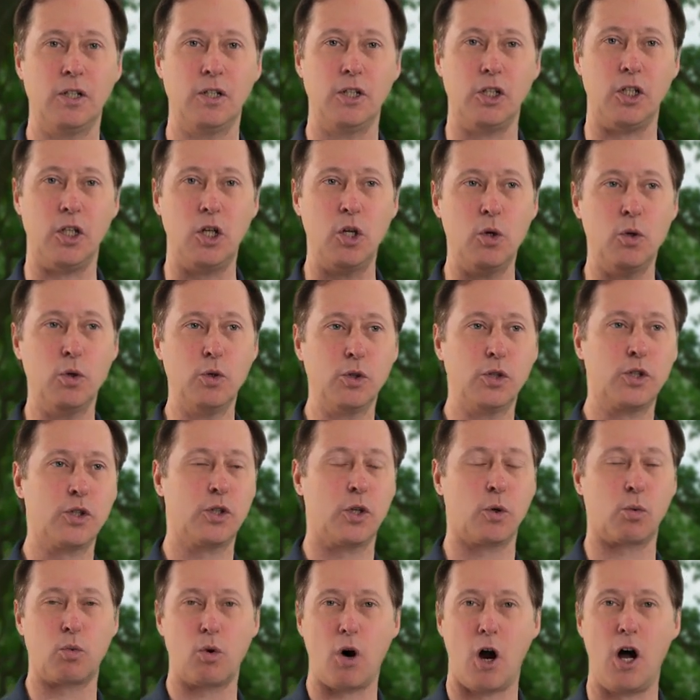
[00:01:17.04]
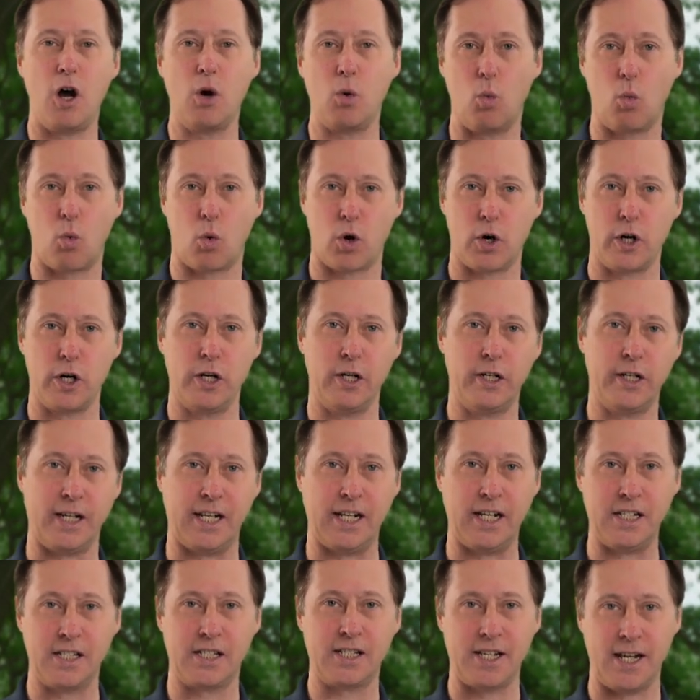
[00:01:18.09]
use the wrong word
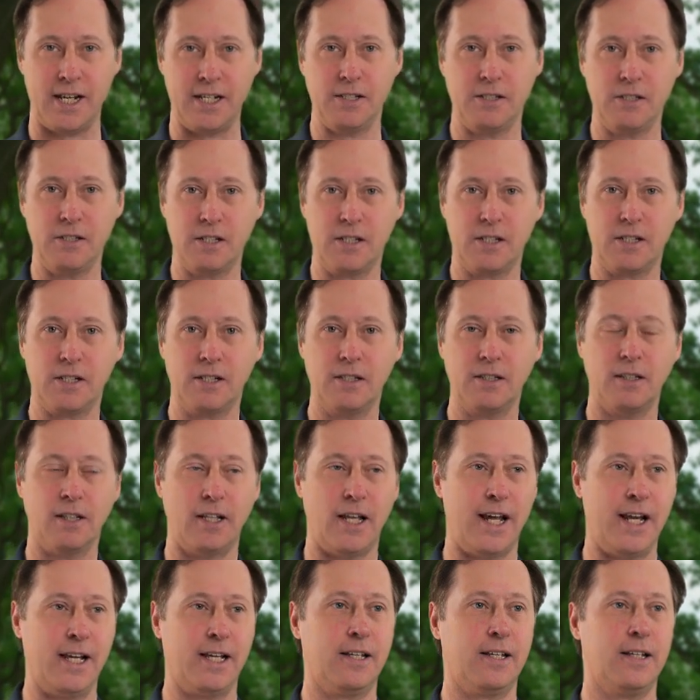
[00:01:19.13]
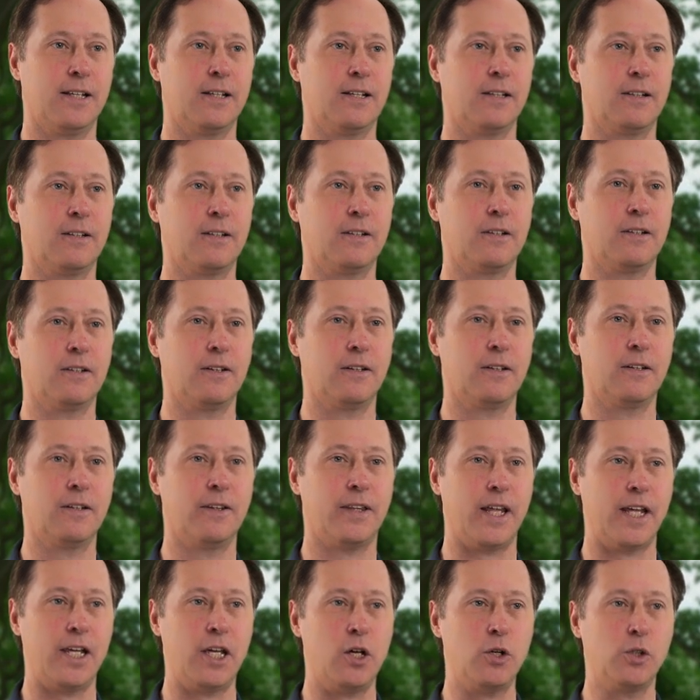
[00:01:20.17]
in a sentence, like
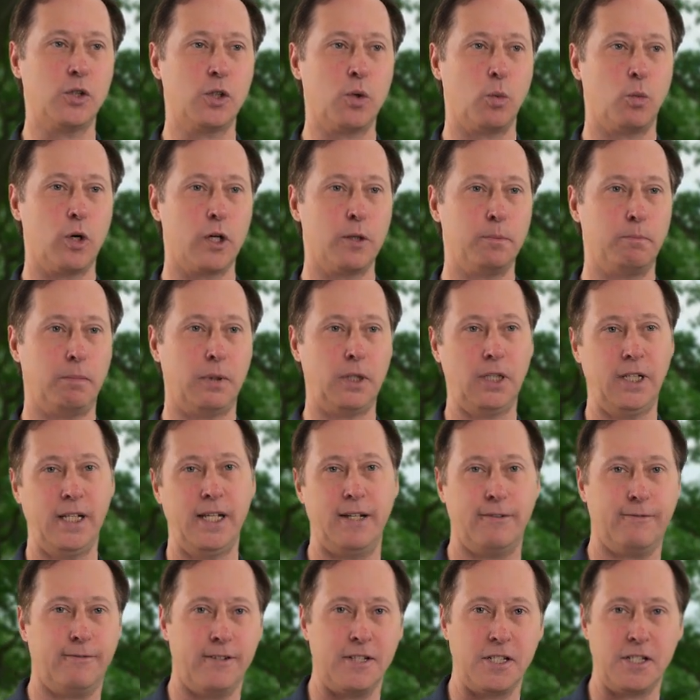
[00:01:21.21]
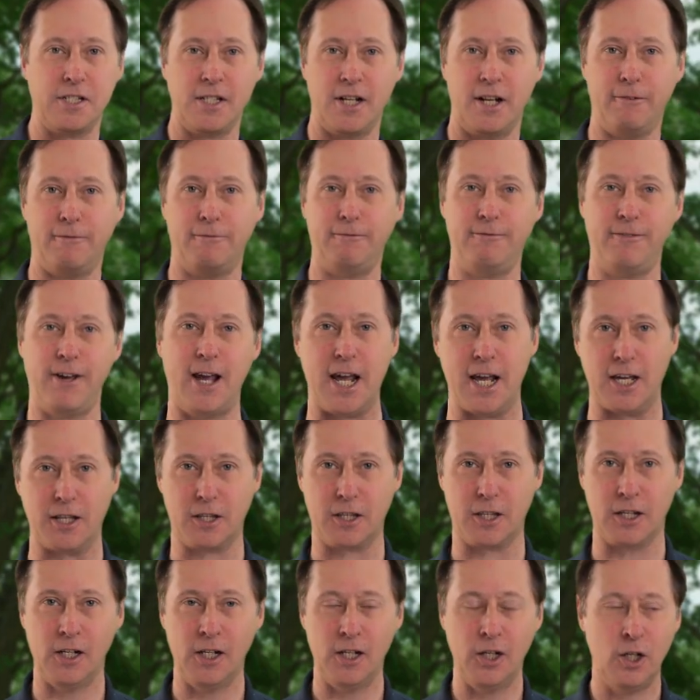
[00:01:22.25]
they use the word belief instead of
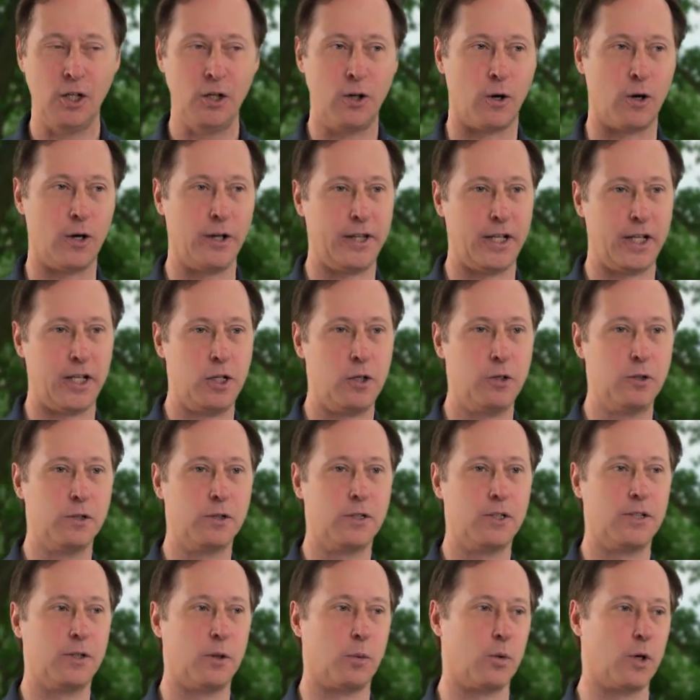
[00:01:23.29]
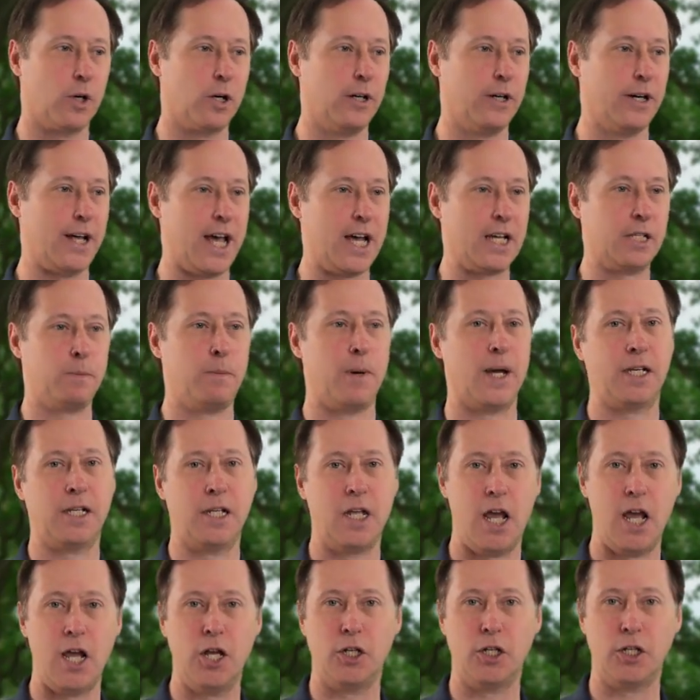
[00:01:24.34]
faith, or they use the word
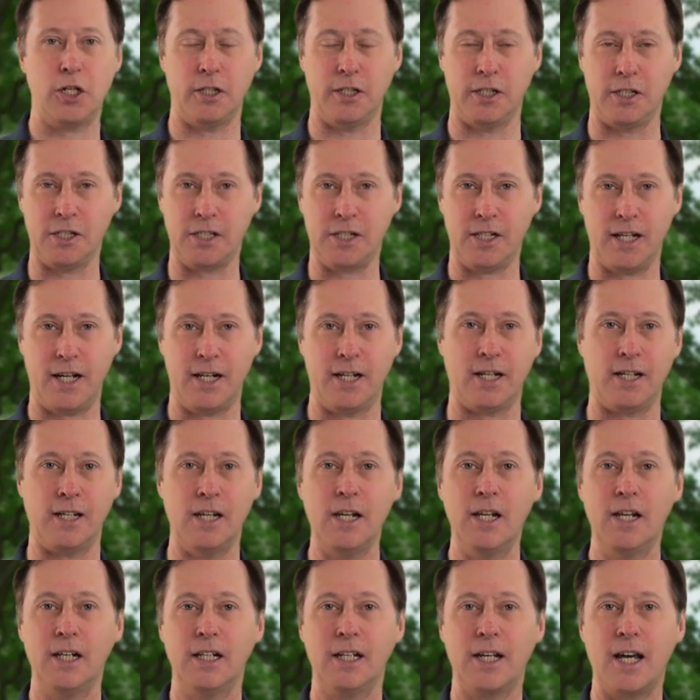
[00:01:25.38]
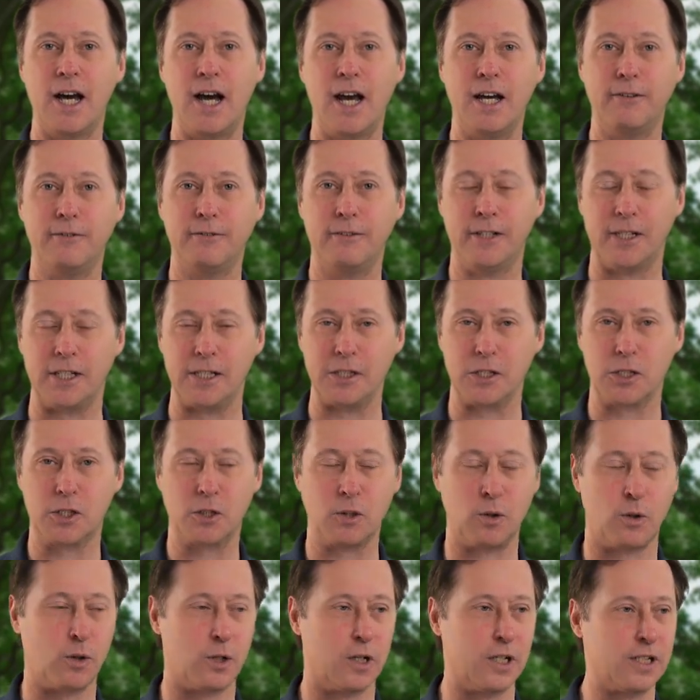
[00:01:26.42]
expectation instead of confidence,
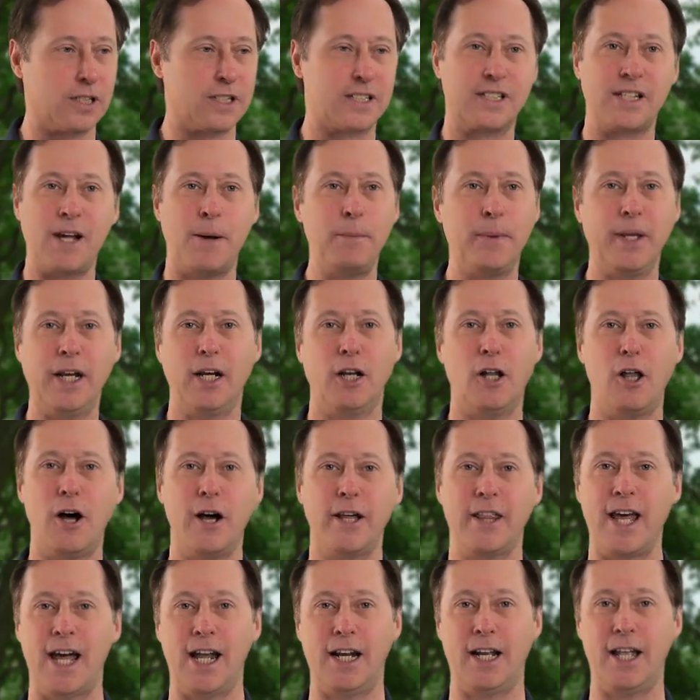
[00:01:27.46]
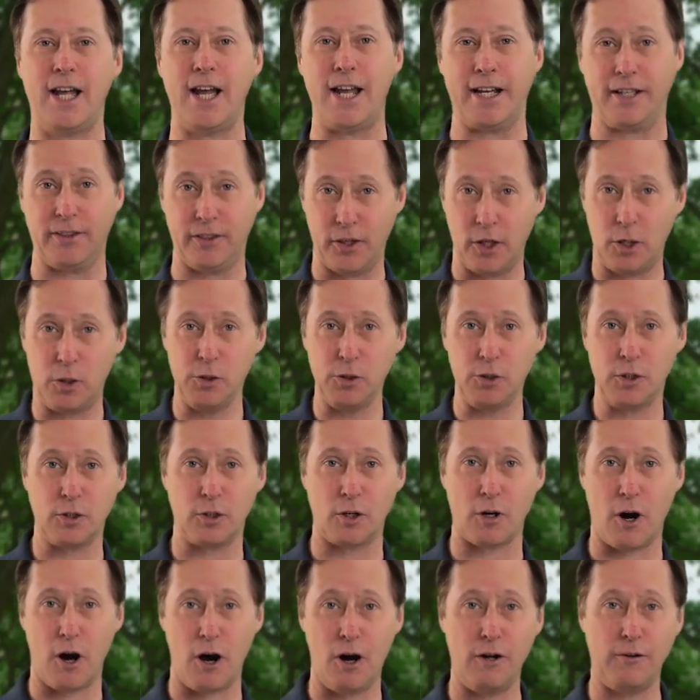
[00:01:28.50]
or something along that line, those
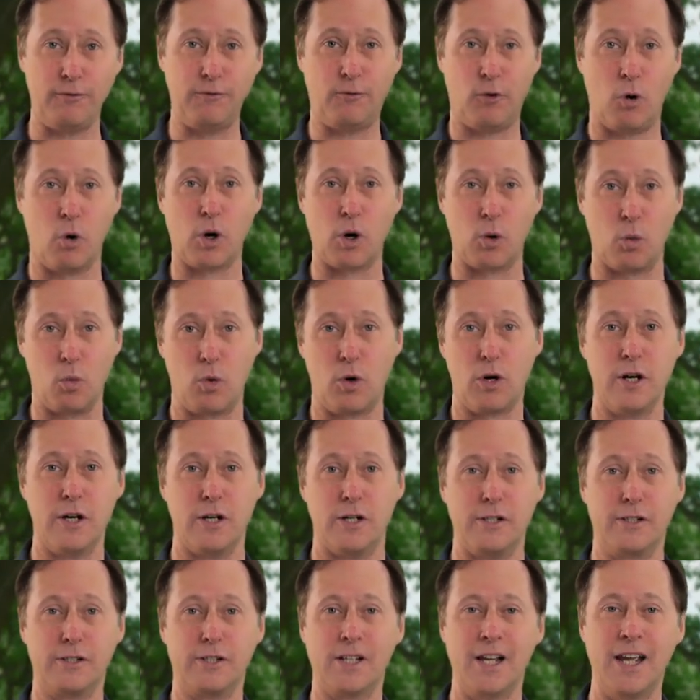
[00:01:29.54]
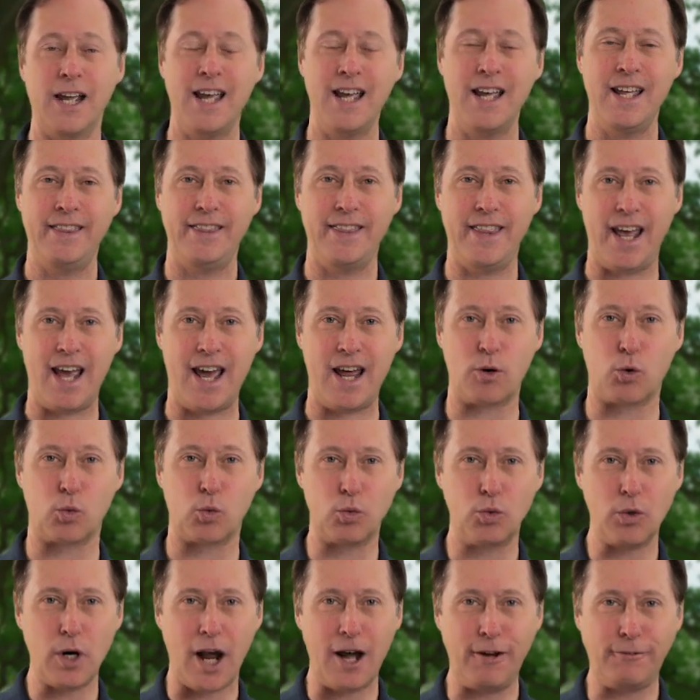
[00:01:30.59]
are all four words that
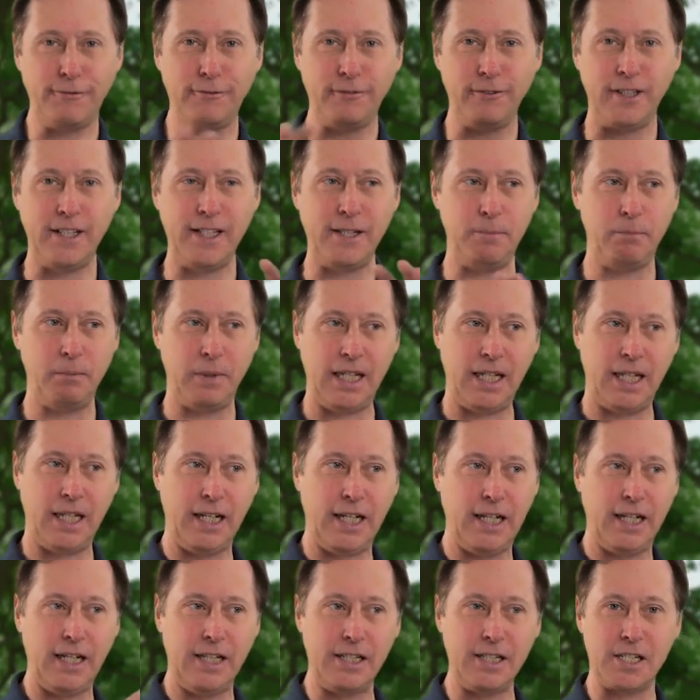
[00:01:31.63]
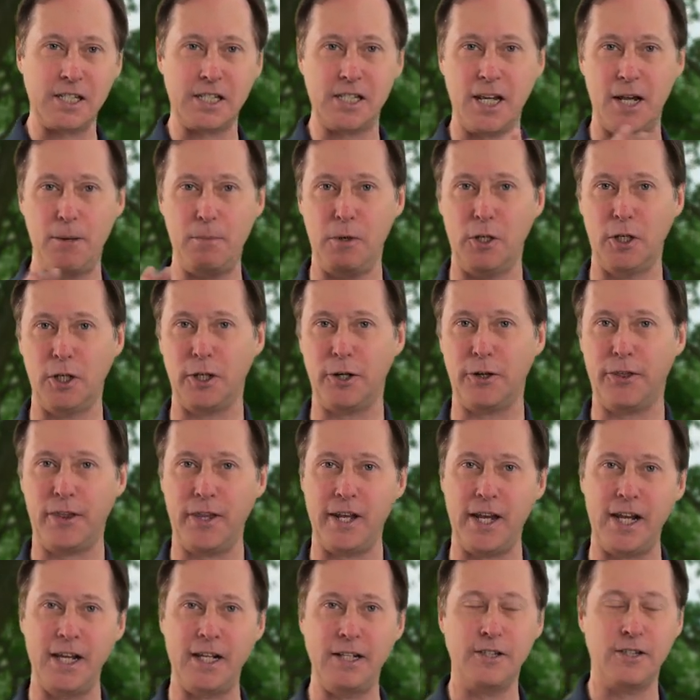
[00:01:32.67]
roughly mean similar
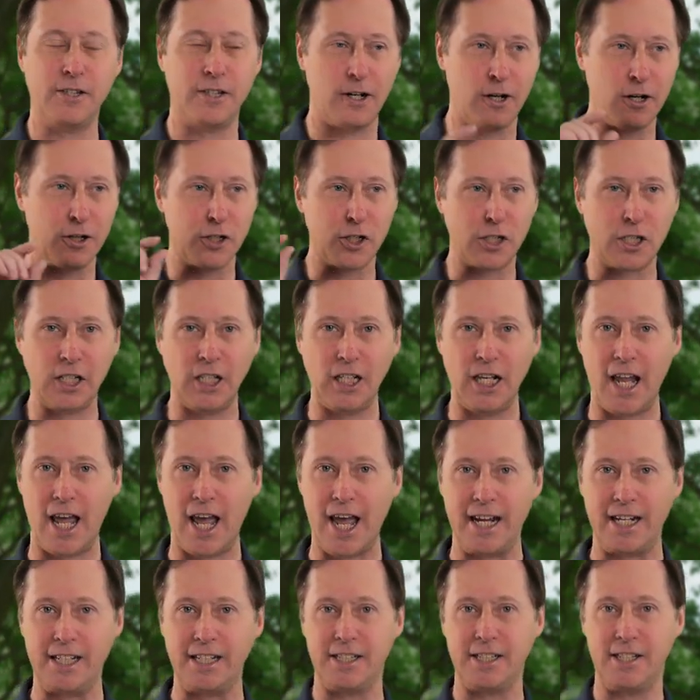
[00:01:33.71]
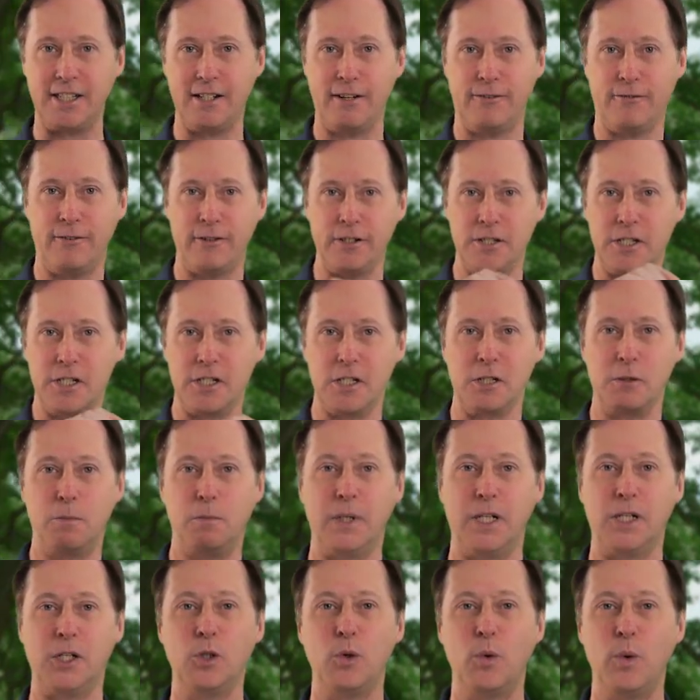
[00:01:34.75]
things. There are slight differences
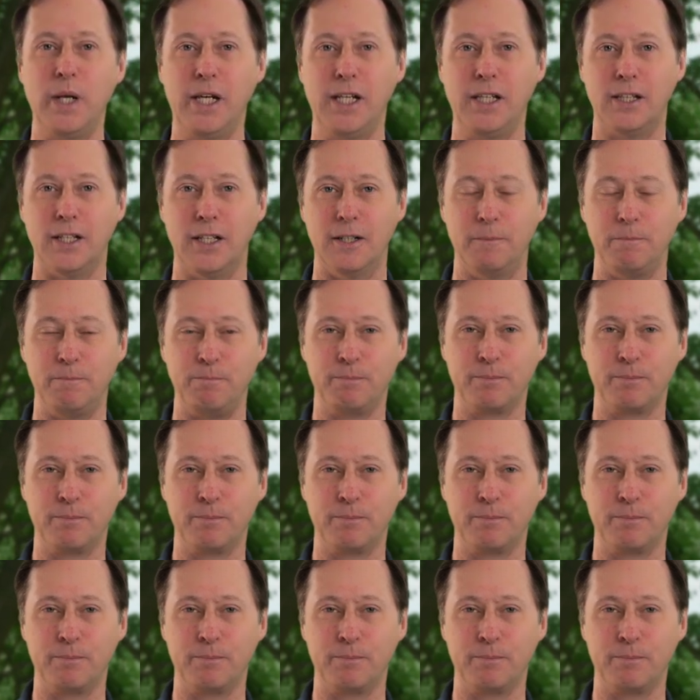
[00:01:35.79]
between them.